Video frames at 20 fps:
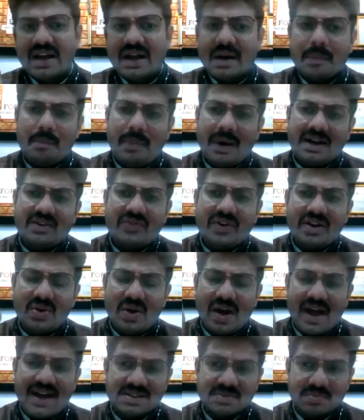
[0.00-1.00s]
But when you
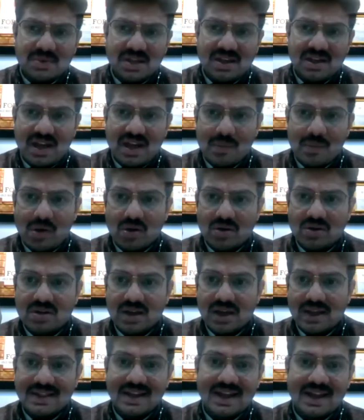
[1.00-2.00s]
ask me about
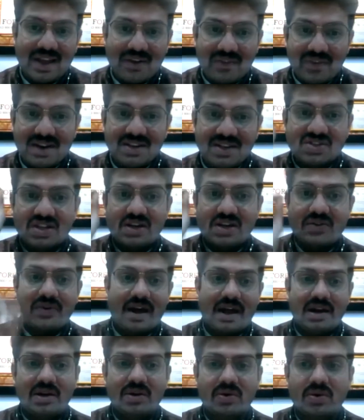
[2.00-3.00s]
the evidentiary
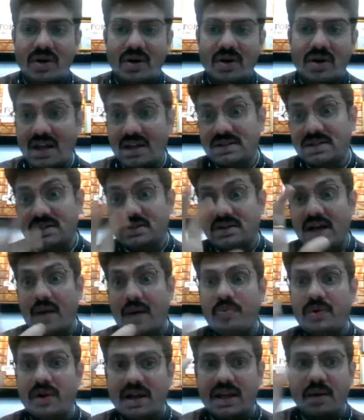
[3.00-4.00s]
value, is it
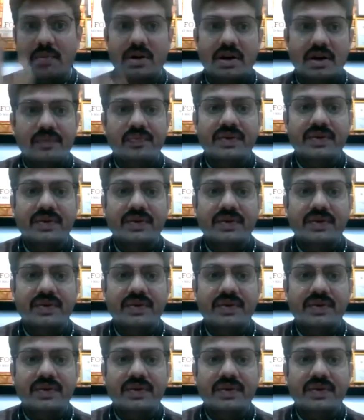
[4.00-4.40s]
applicable